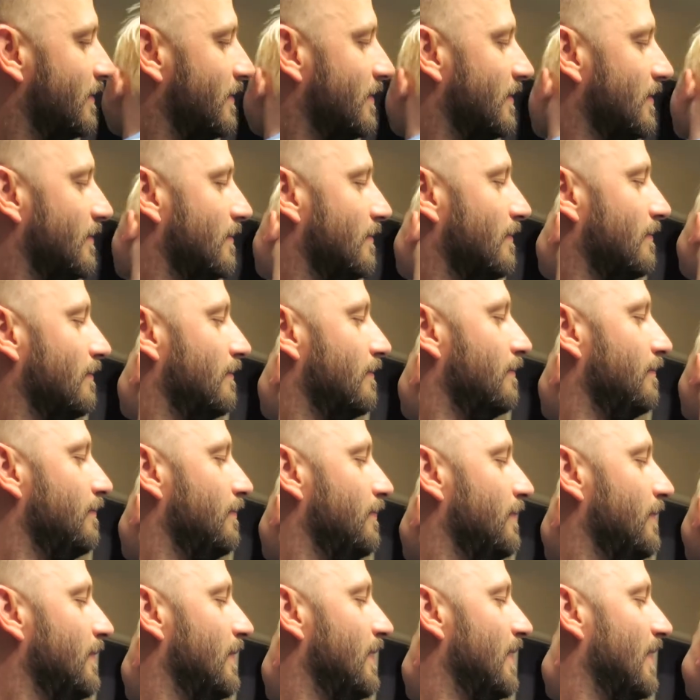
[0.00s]

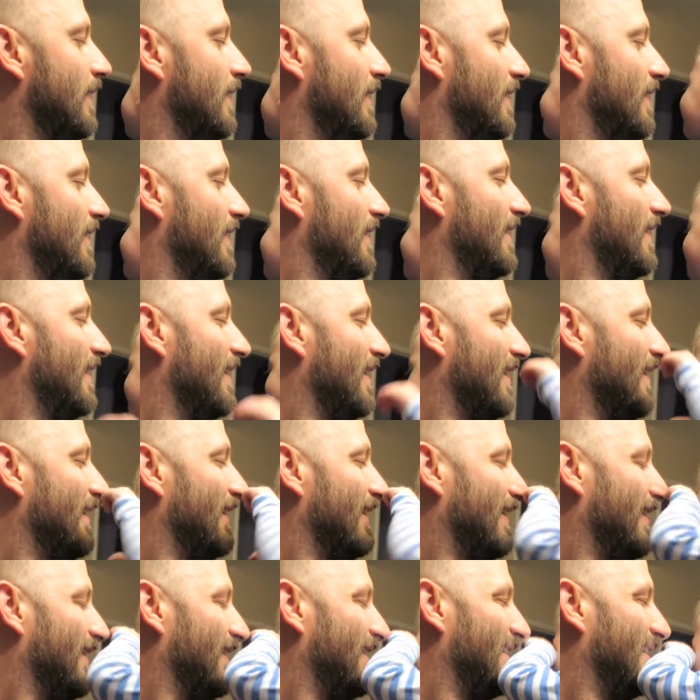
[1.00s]
Mummy.
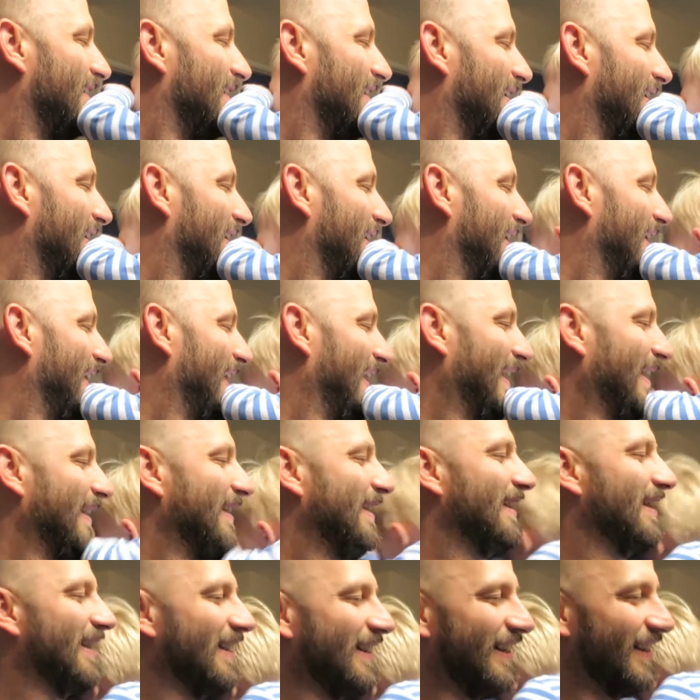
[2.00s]
Mummy.
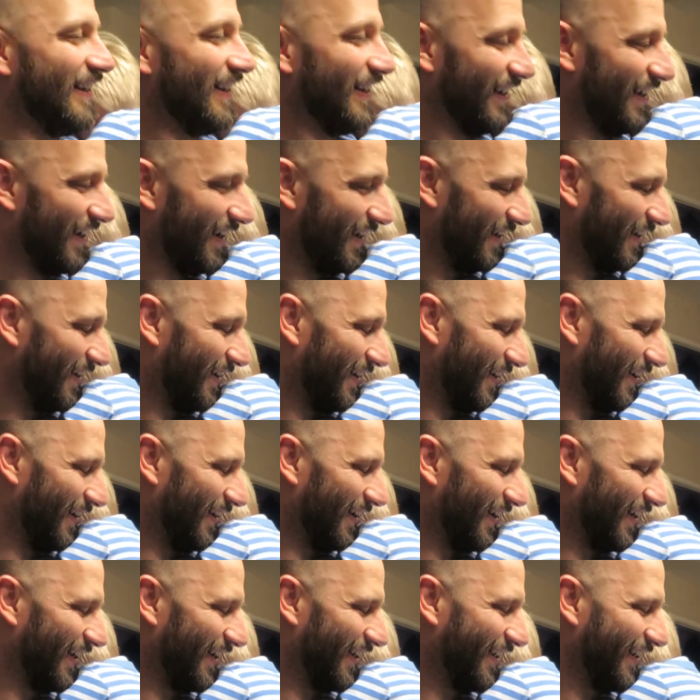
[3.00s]

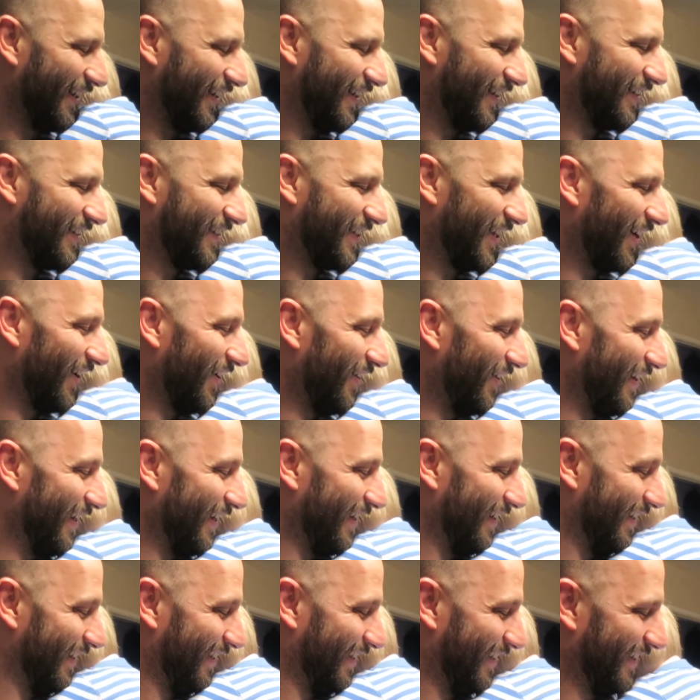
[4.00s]
Oh, are you
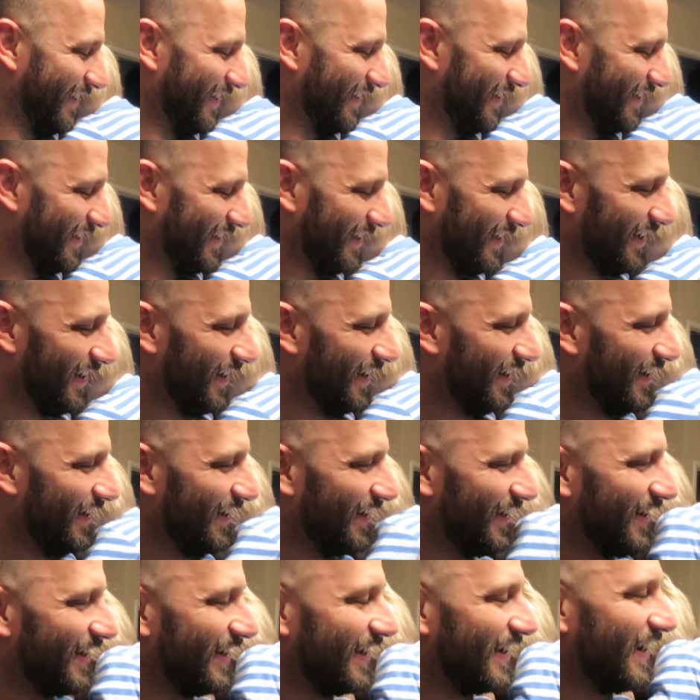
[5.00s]
tired?
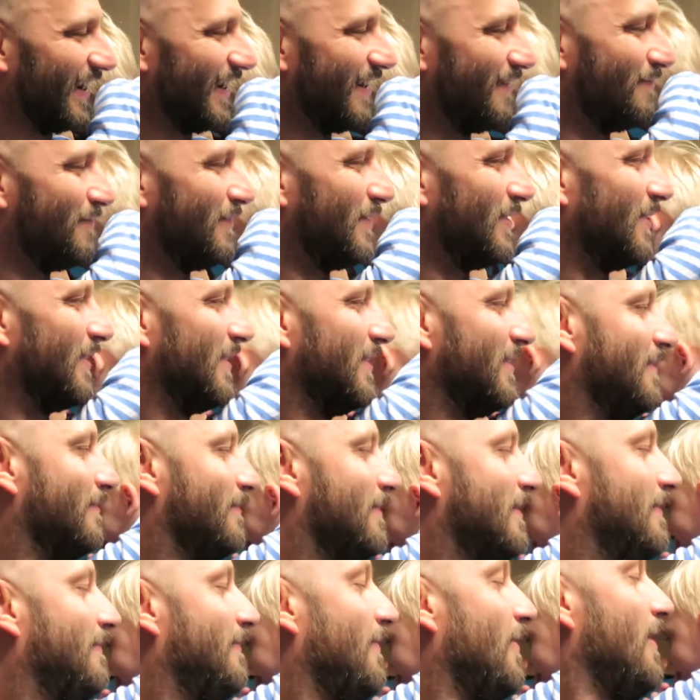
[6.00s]
Come on.
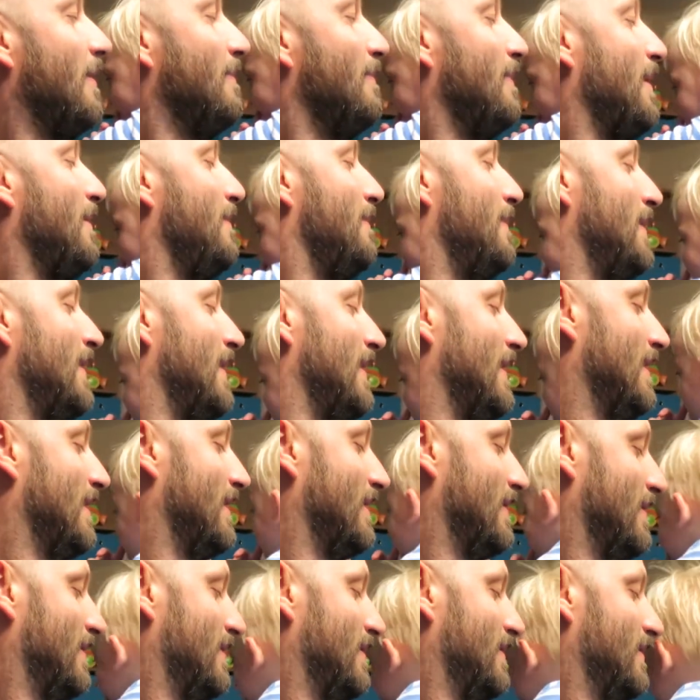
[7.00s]
We'll find Mummy.
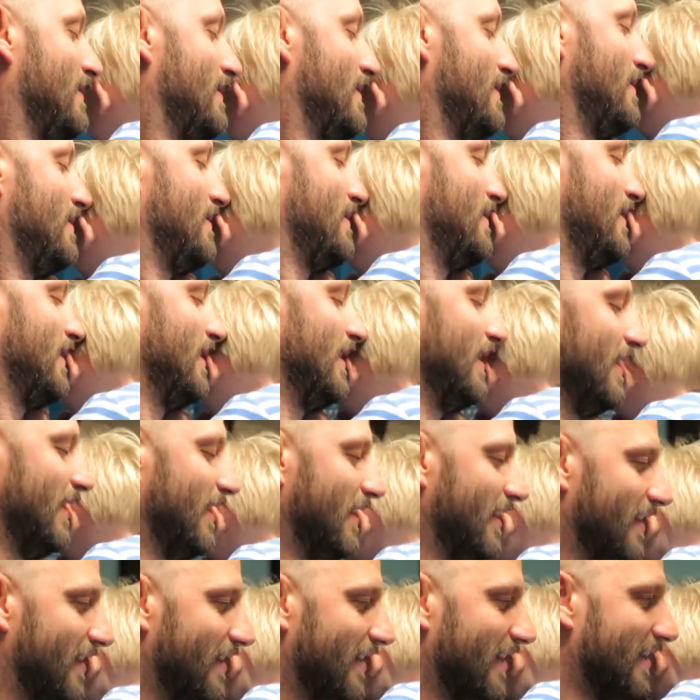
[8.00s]
Mummy.
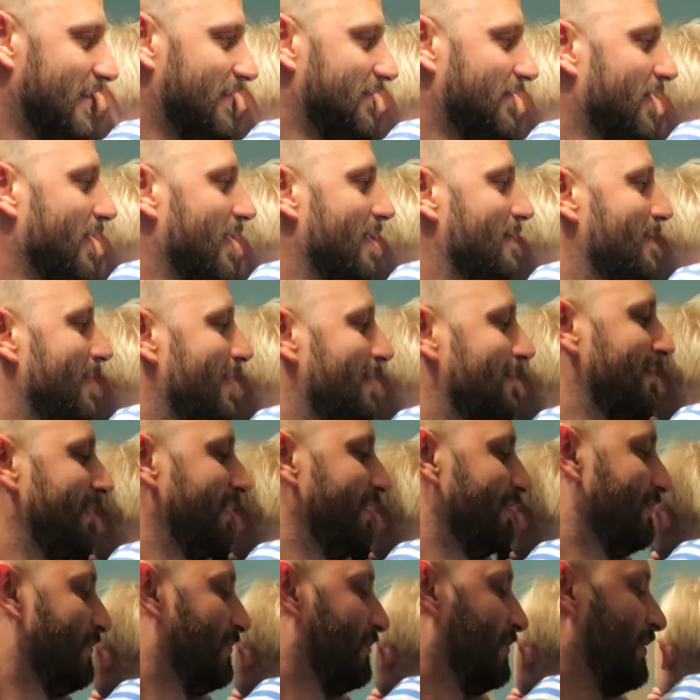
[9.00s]
Let's find
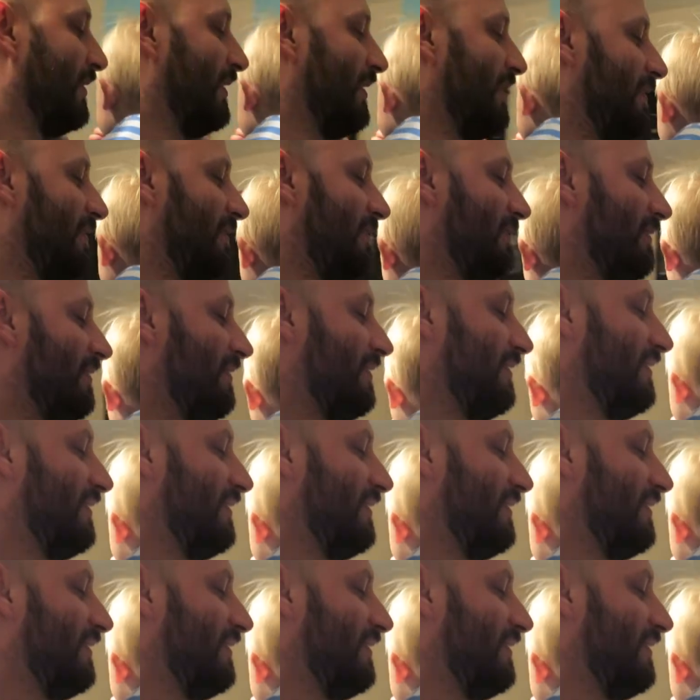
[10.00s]
Mummy for you.